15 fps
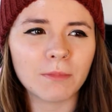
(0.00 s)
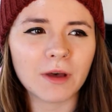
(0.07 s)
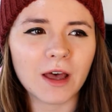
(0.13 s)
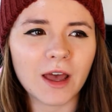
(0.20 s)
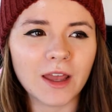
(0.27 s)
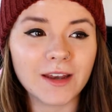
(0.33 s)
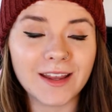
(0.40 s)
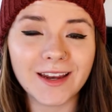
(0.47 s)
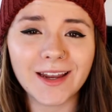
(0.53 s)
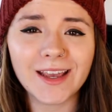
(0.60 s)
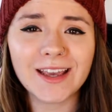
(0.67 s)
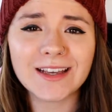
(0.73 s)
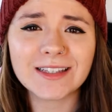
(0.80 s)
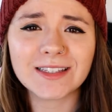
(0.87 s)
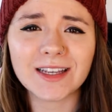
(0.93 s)
but it
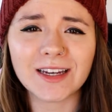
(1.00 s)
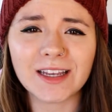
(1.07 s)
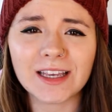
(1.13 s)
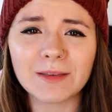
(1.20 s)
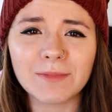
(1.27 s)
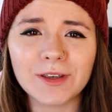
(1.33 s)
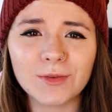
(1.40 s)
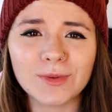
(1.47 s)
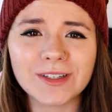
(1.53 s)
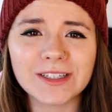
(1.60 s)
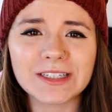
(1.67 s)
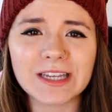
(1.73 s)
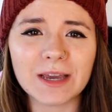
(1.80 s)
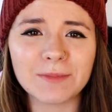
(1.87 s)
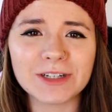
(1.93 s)
is, and it can be
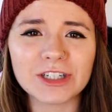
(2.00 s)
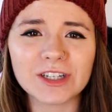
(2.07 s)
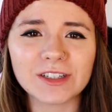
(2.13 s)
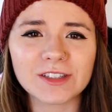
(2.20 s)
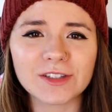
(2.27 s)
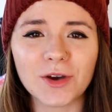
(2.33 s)
really damaging.